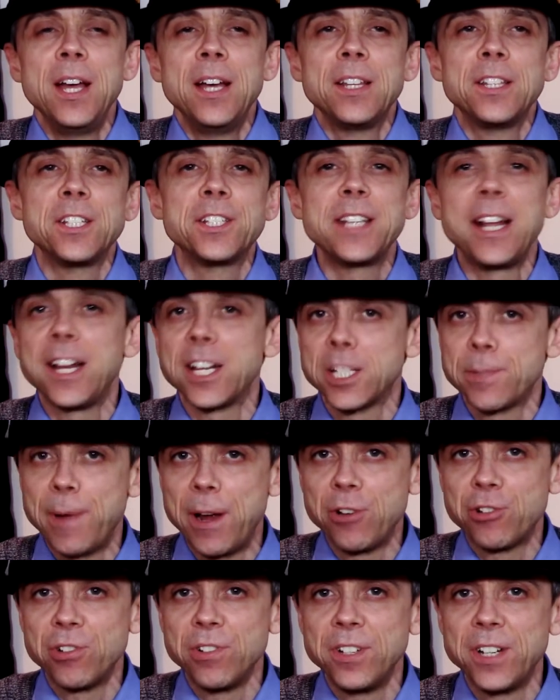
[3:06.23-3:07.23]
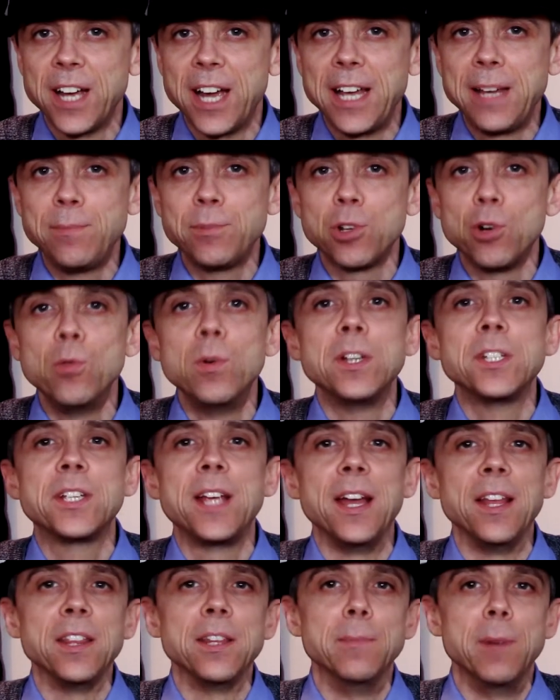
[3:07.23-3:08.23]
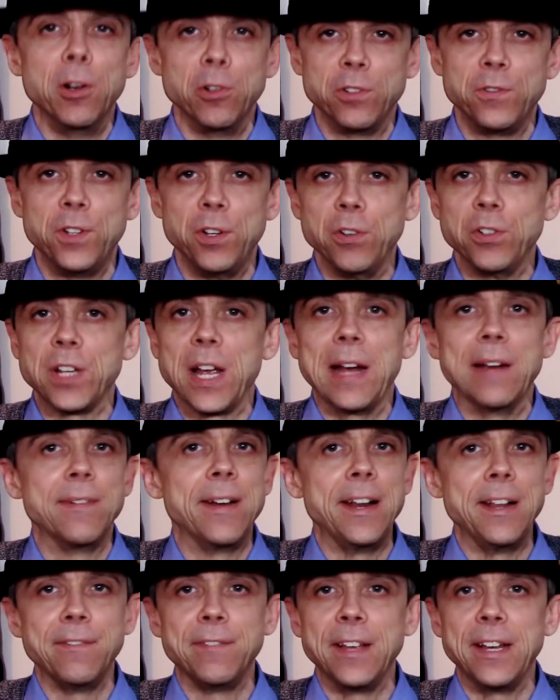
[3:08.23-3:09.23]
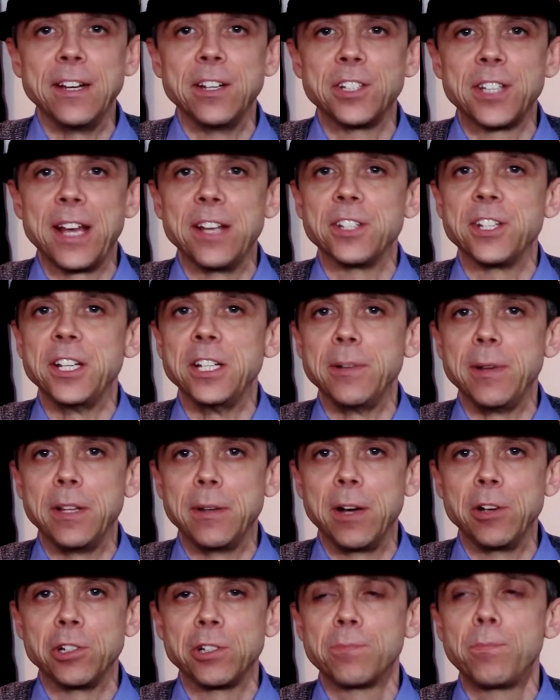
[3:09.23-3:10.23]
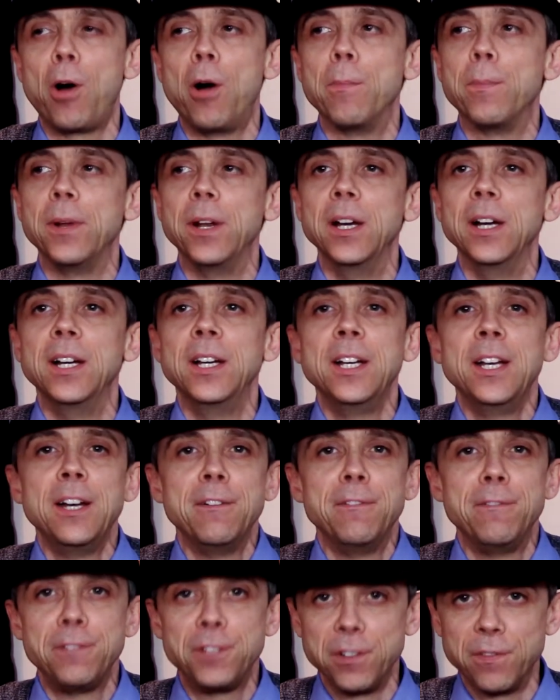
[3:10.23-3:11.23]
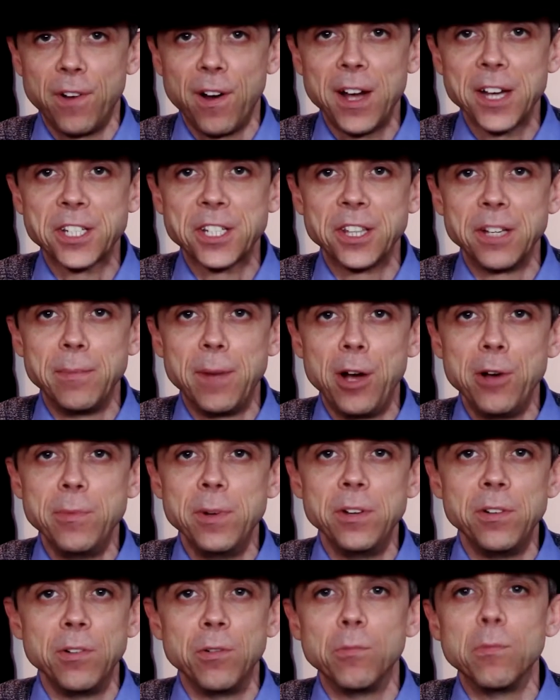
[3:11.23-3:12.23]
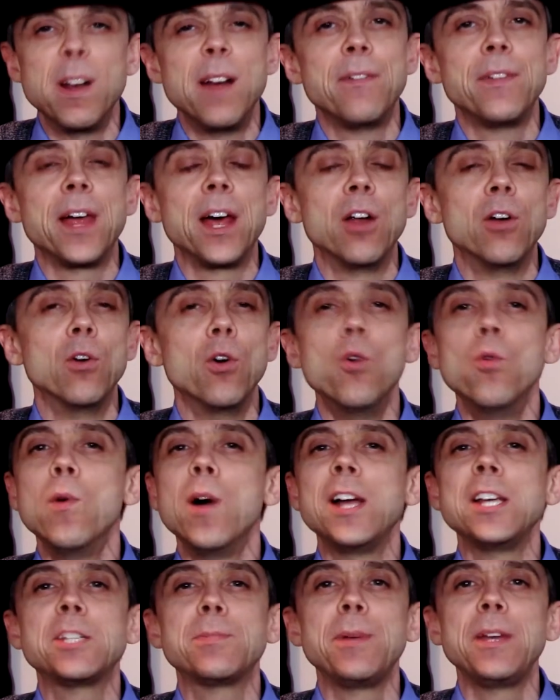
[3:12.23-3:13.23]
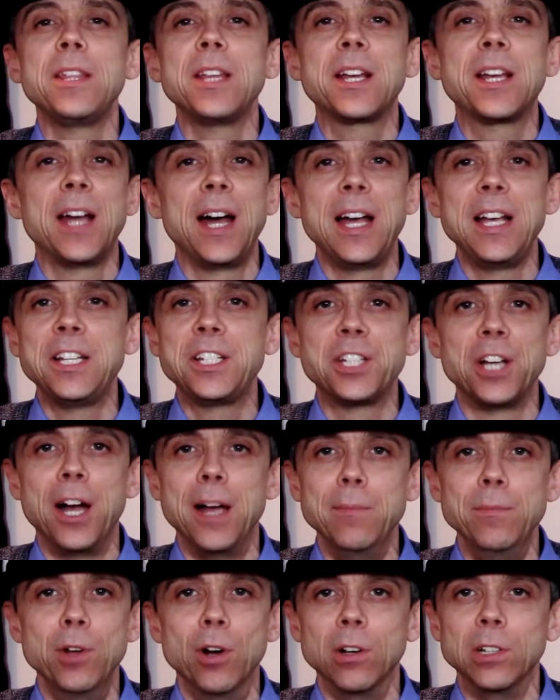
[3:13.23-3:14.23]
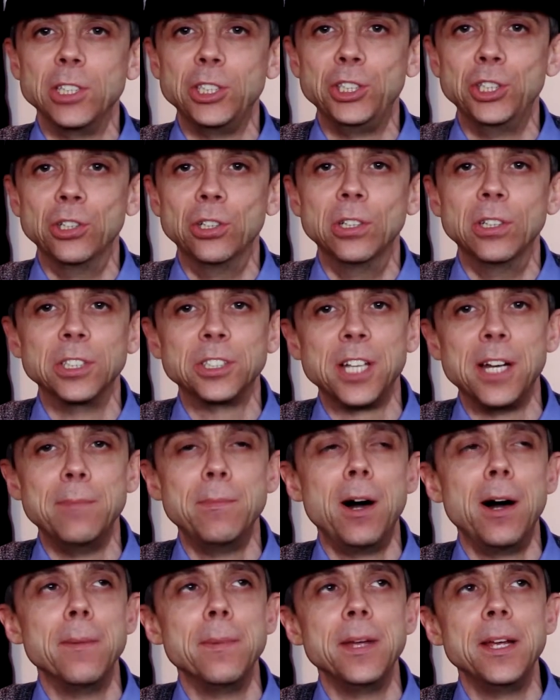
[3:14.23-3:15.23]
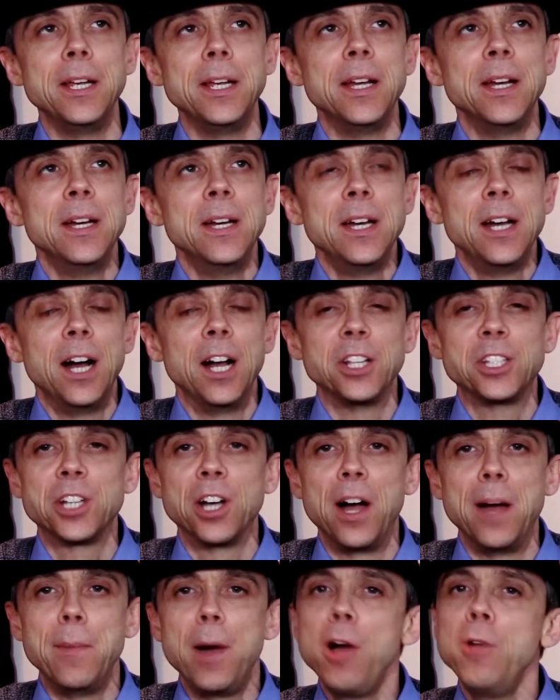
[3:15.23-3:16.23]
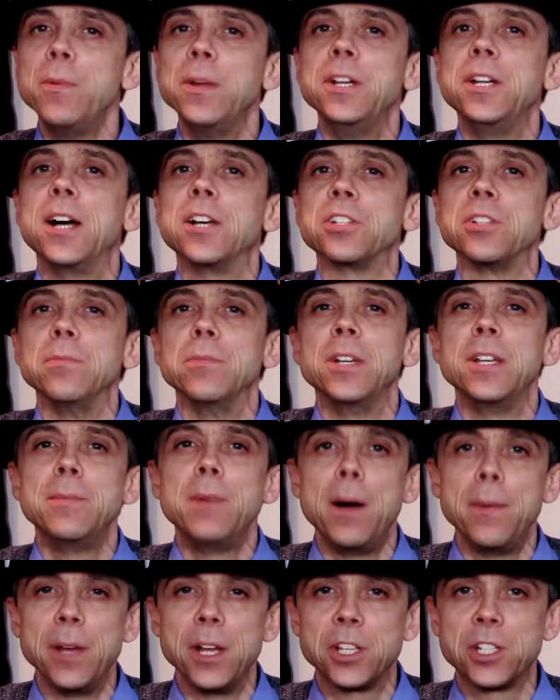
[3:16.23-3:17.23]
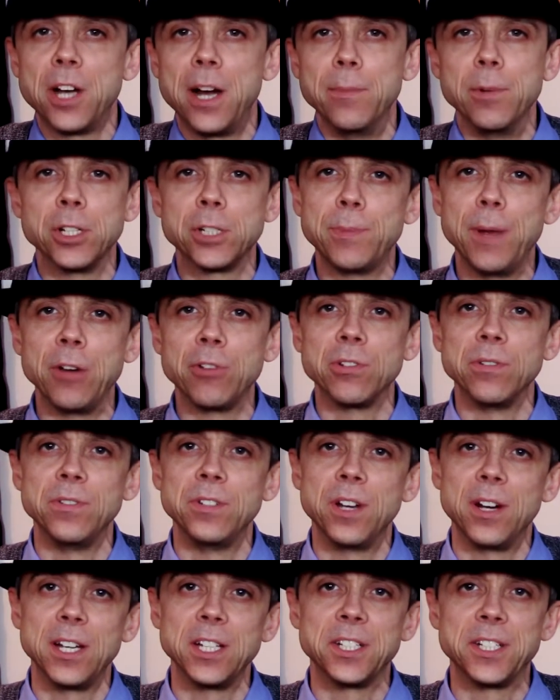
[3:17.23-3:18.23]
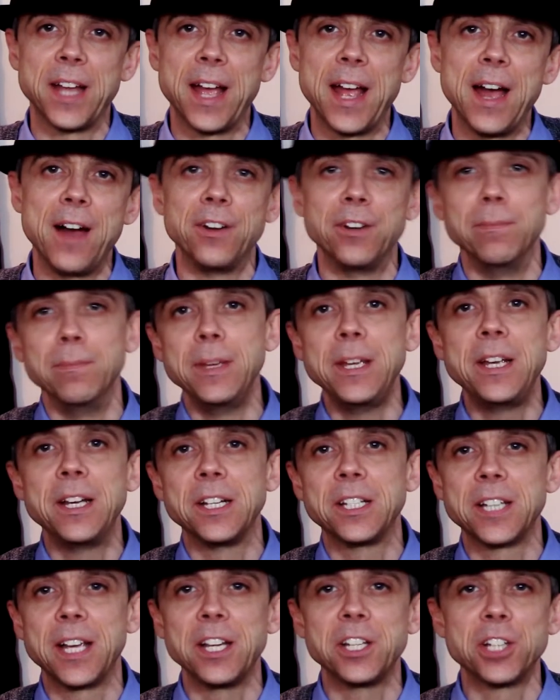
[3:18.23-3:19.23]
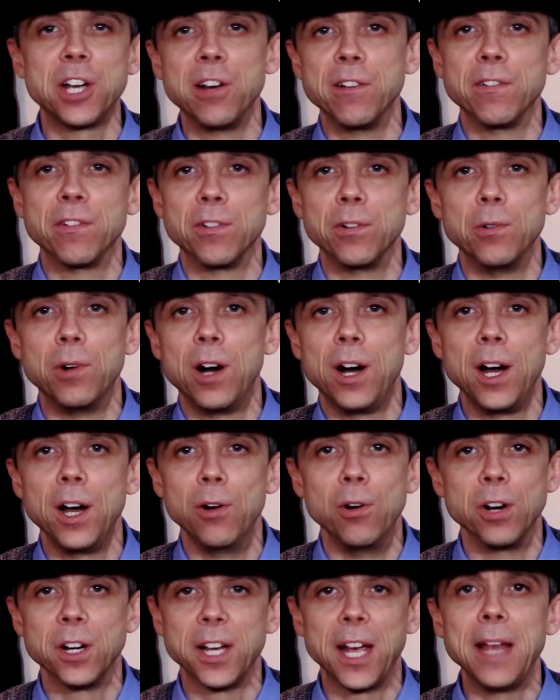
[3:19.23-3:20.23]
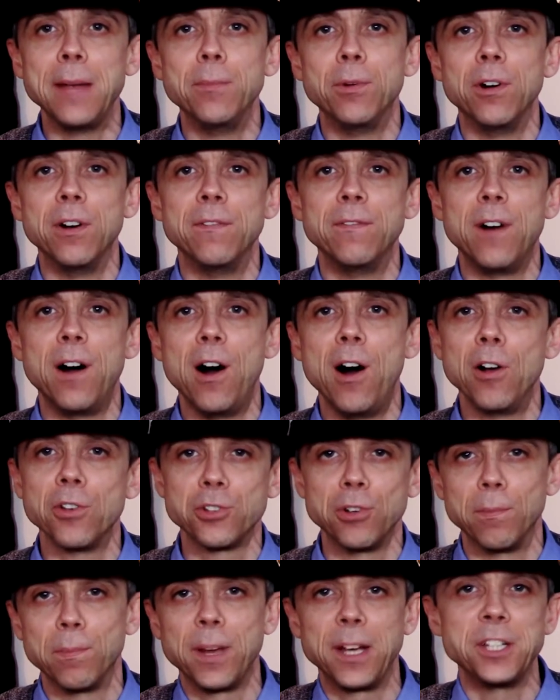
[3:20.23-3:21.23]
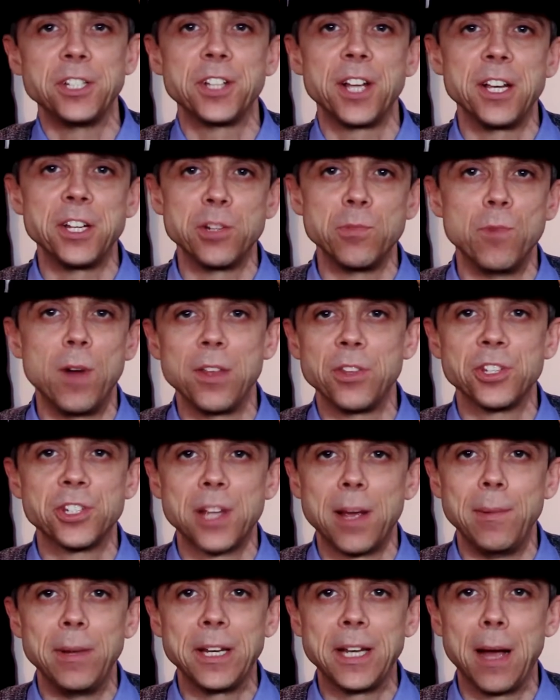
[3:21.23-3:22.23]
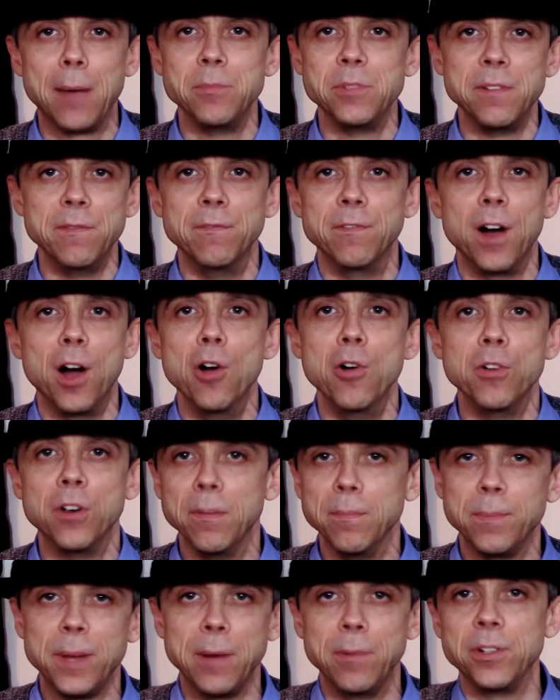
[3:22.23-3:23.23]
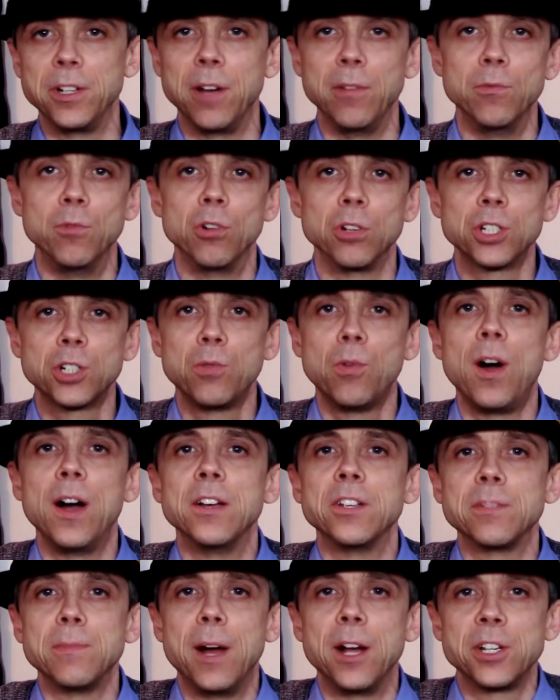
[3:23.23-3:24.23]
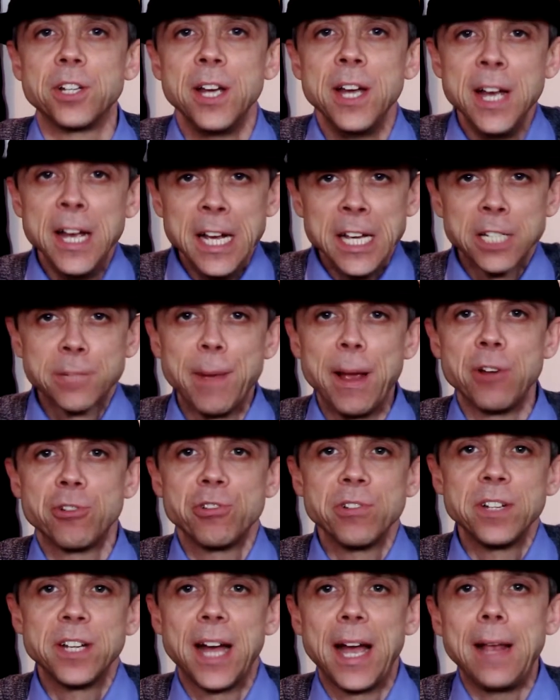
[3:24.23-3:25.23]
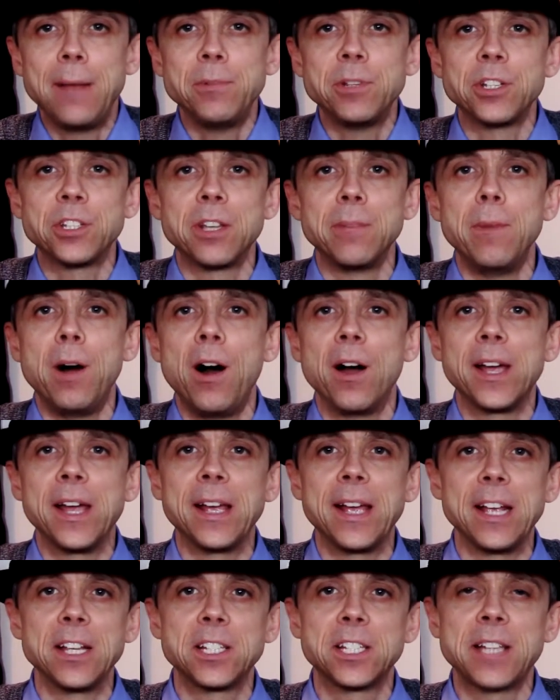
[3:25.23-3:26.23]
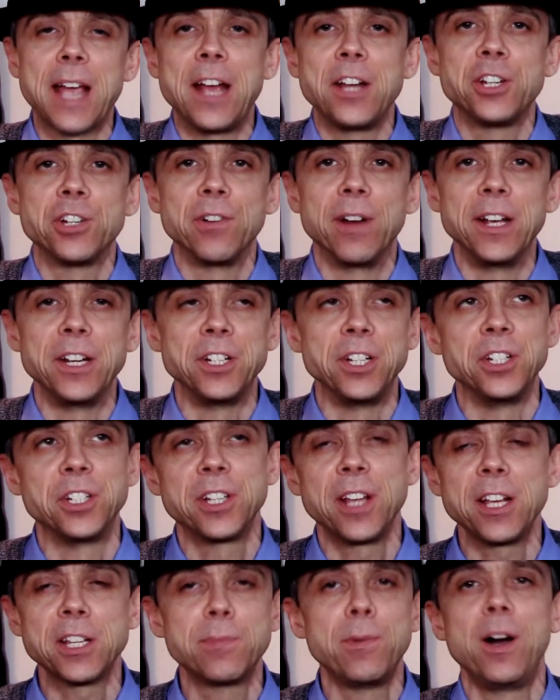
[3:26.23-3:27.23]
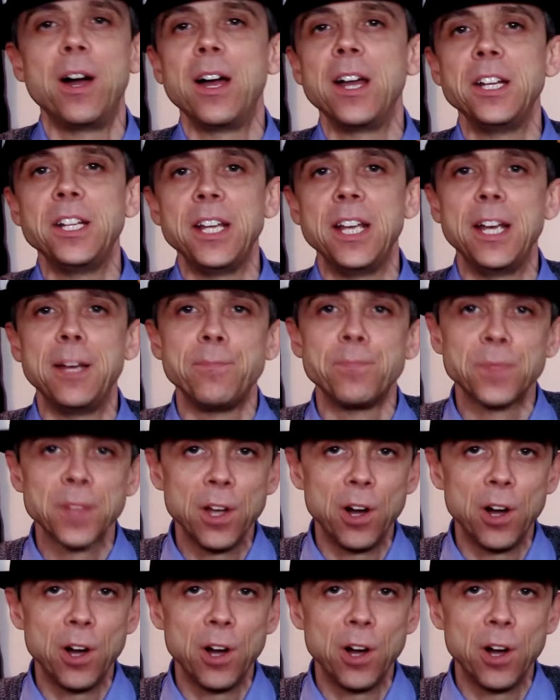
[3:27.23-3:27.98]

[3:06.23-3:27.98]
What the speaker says: The ZX Spectrum games always get the most views out of anything, because that seems to be the most popular device at the moment. Whether that will always be the case, I'm not sure. So it might be a time, I hope it doesn't, but there might be a time where Spectrum dies down, Amiga takes over for a while, or Game Boy Advance or PlayStation 1 suddenly comes in vogue and people don't watch quite as much Spectrum games as the market gets saturated. So that's my idea.